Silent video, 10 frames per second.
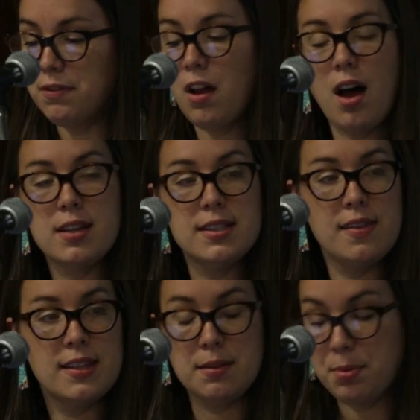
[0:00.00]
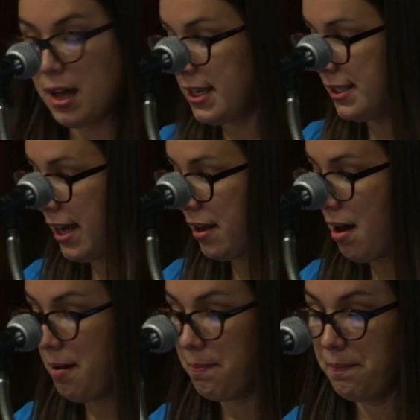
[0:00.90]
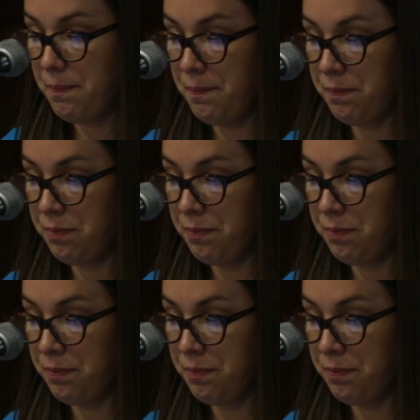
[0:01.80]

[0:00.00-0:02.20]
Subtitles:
of loss and the supplies that come.